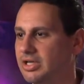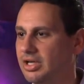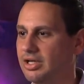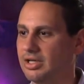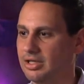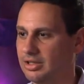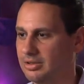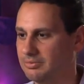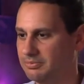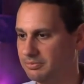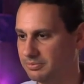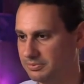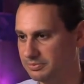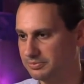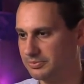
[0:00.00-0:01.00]

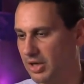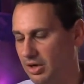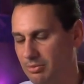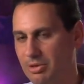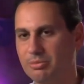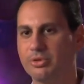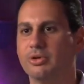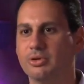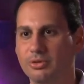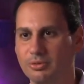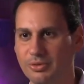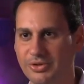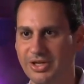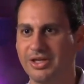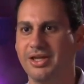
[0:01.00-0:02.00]
I remember
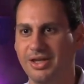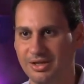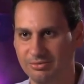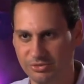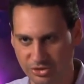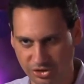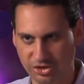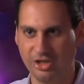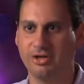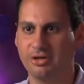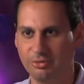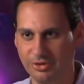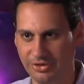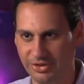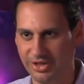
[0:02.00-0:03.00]
when they came to share it
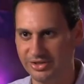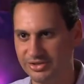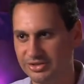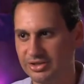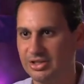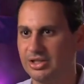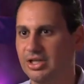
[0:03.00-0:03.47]
with us,